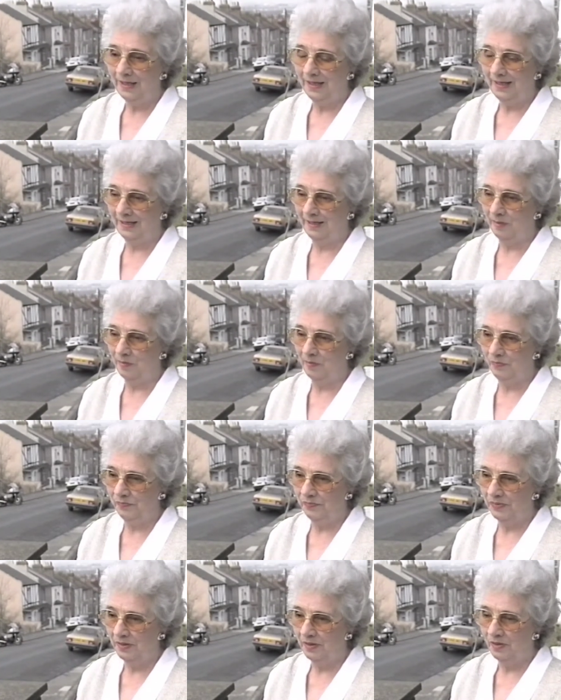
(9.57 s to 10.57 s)
Um,
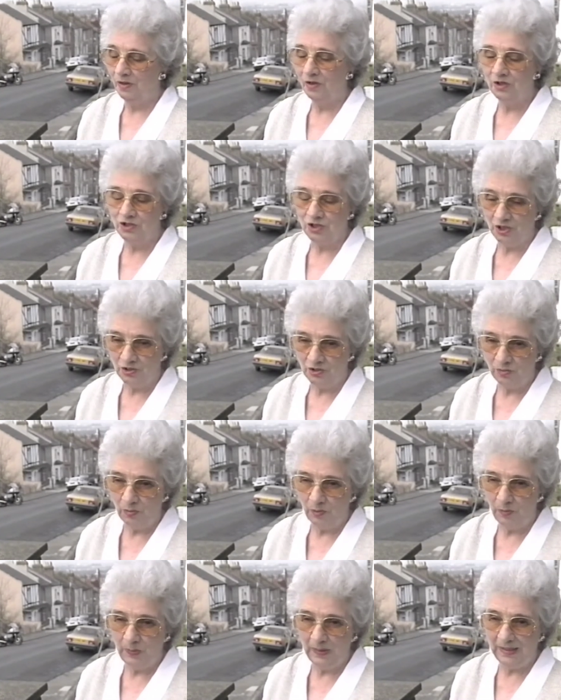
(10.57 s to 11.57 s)
all the children
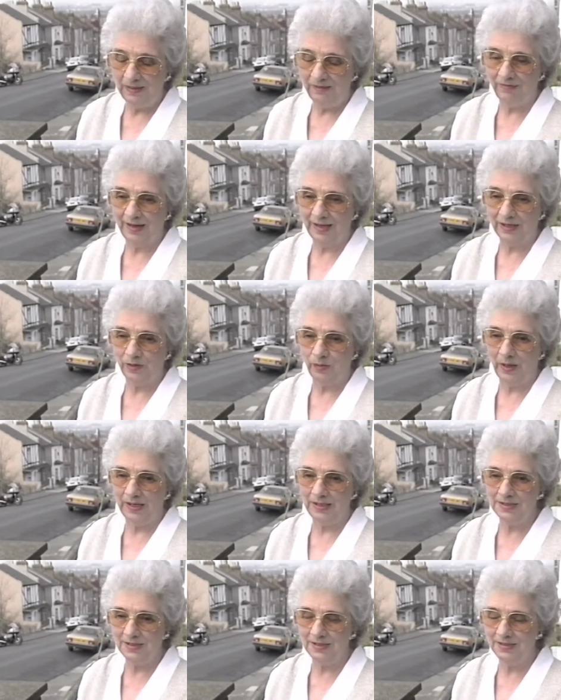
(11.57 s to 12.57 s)
were being
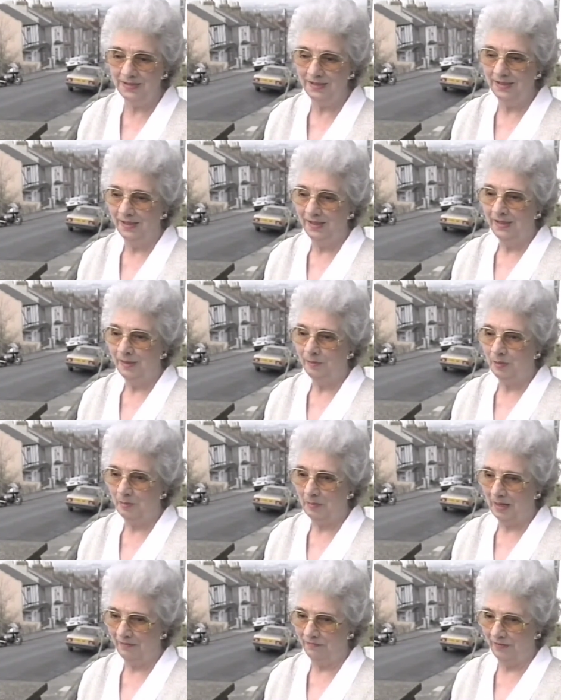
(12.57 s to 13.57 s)
evacuated, but
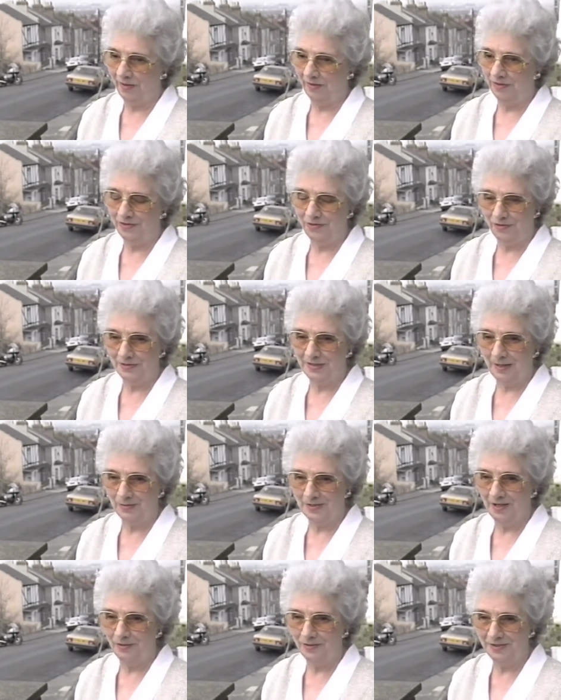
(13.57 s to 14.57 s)
my father thought I
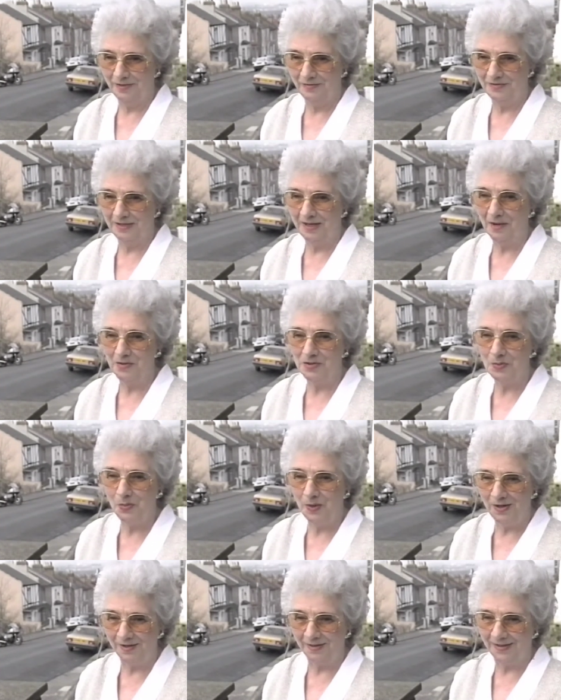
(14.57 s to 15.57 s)
was old enough to go to
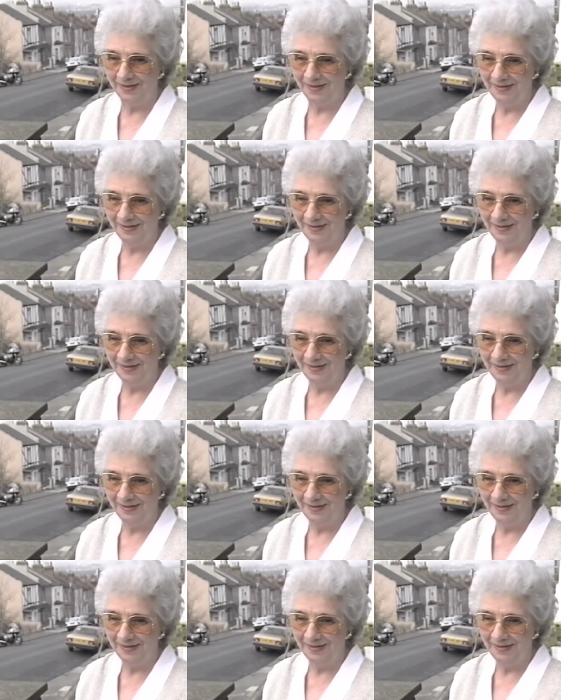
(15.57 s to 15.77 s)
work,